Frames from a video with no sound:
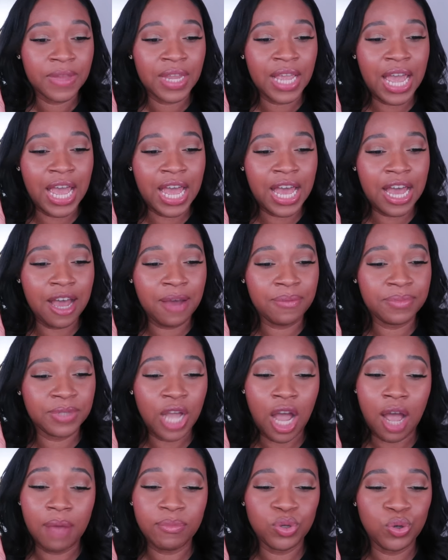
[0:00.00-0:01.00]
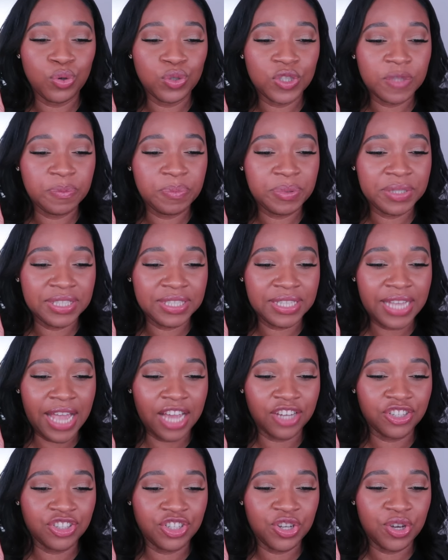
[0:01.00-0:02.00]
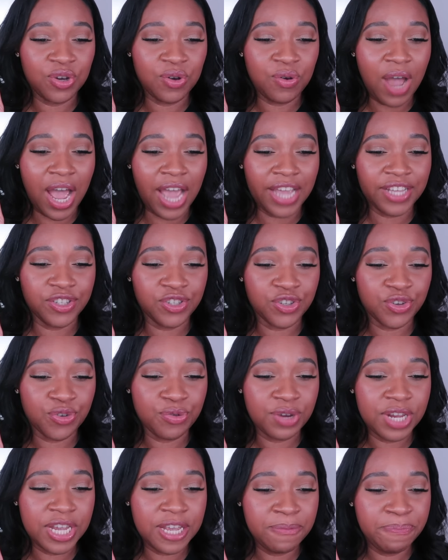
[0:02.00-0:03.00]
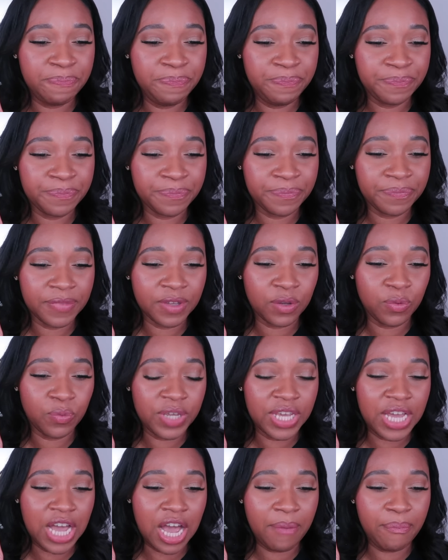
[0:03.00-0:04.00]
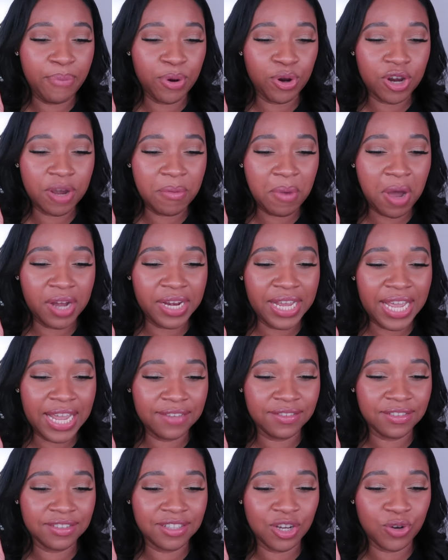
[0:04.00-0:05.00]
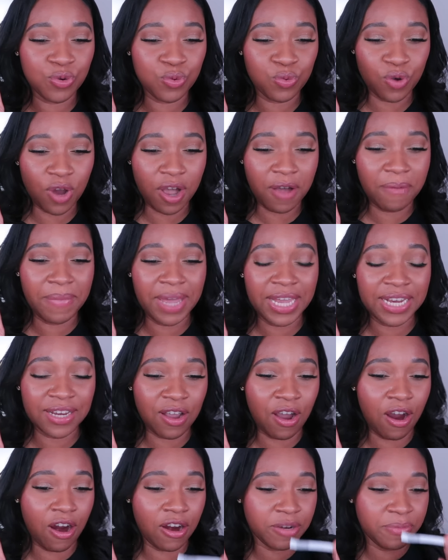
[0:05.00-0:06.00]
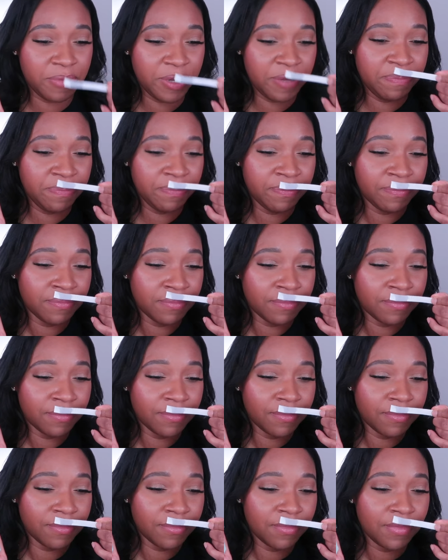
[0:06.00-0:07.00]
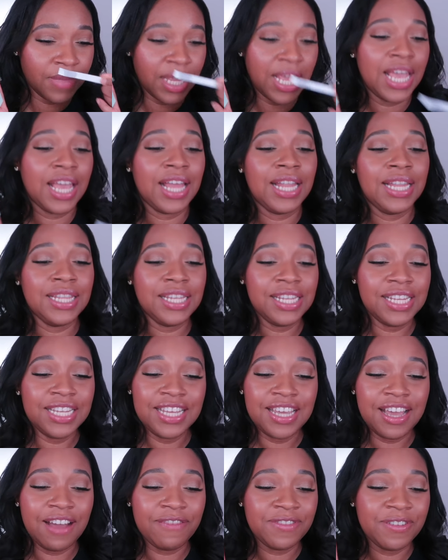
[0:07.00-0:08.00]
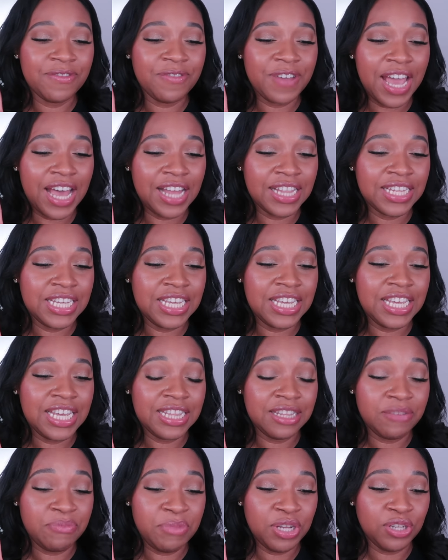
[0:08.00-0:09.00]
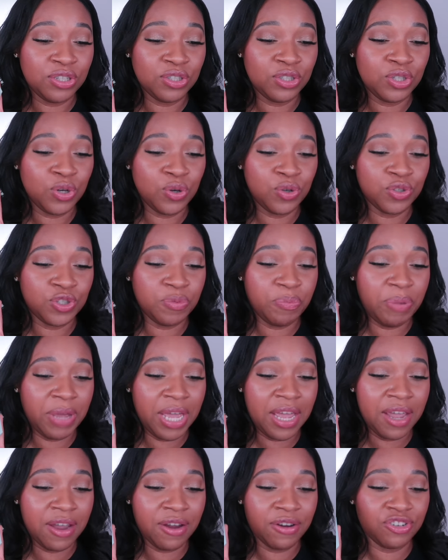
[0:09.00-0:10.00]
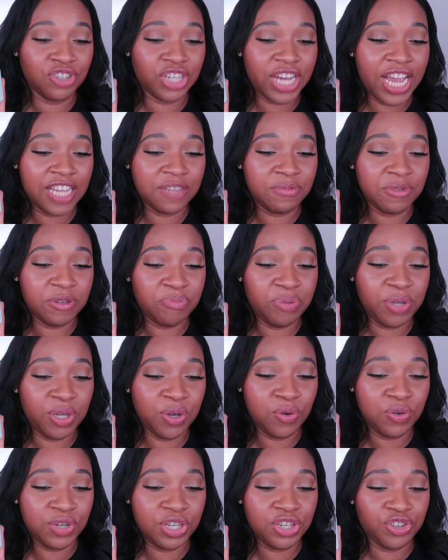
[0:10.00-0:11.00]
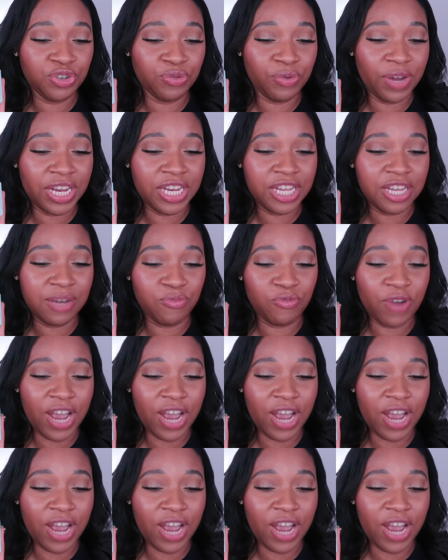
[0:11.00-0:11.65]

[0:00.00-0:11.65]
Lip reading: Top notes, pistachio, ice cream. We got bergamot, hazelnut, rum, and cardamom. Lily of the valley in the middle notes, pear, jasmine, peony, geranium,